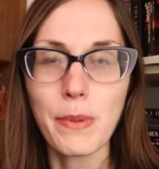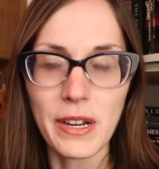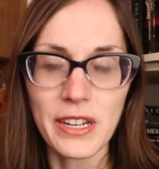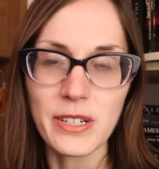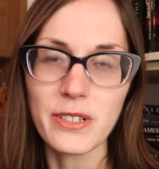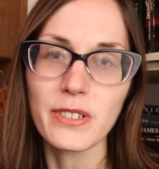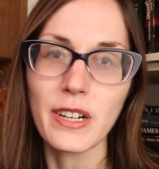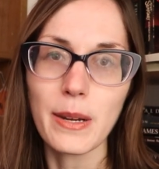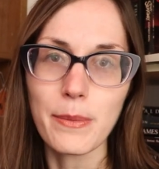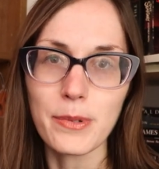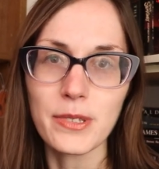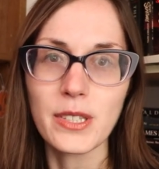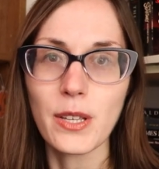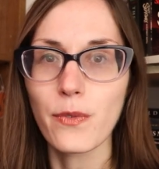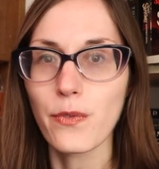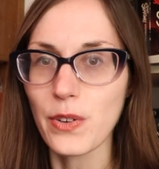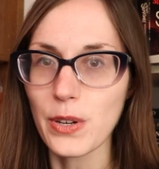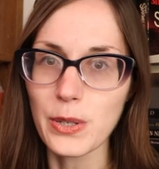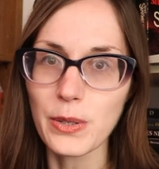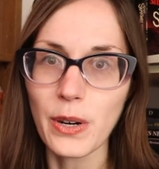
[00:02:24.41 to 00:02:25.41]
but you're able
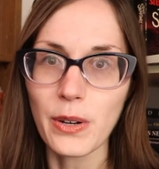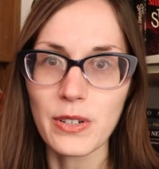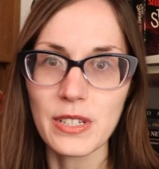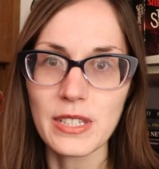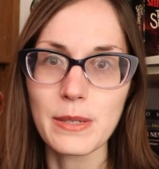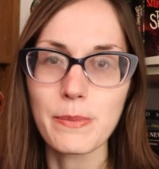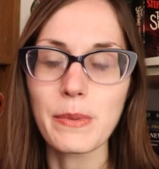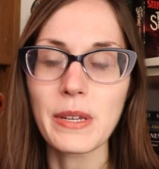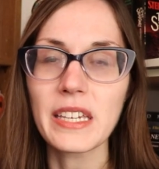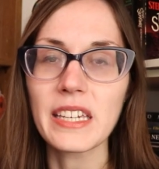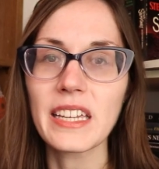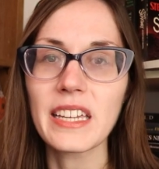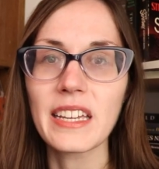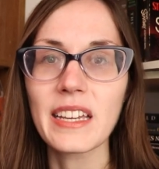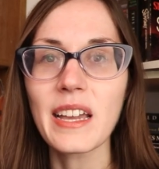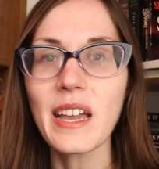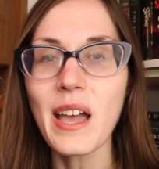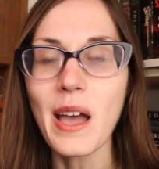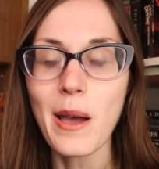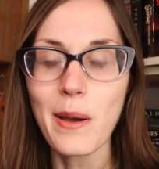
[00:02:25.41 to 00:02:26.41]
to figure out its
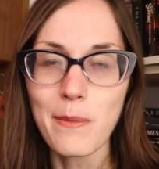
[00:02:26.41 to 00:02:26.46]
meaning